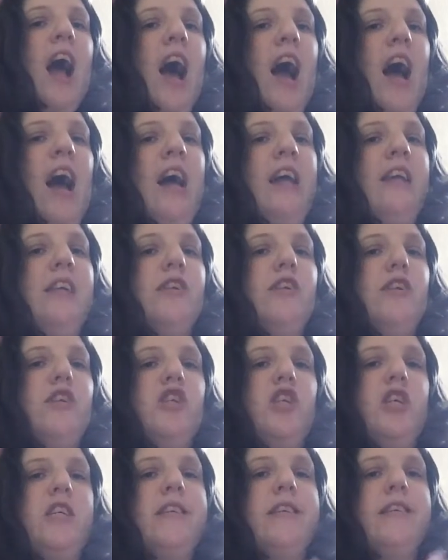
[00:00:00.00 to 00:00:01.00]
and
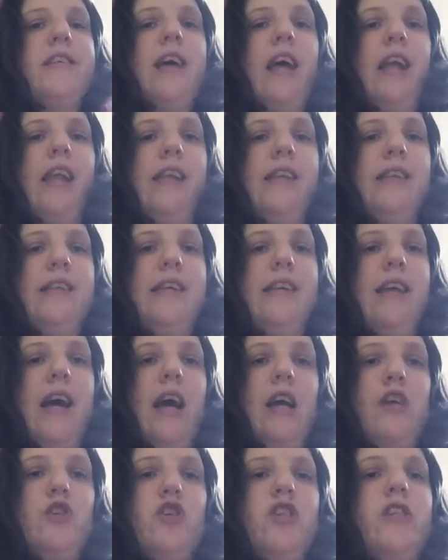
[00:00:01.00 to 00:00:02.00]
she's a talented
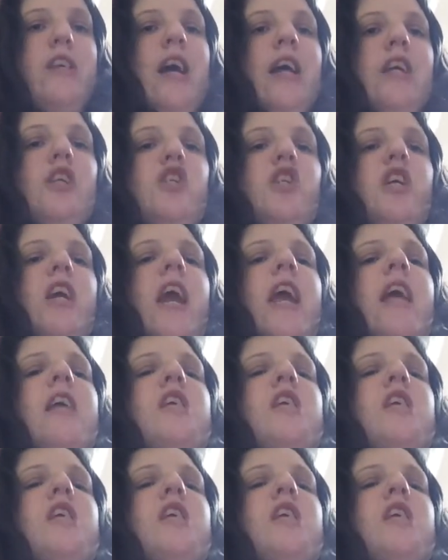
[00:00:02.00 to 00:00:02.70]
actress and she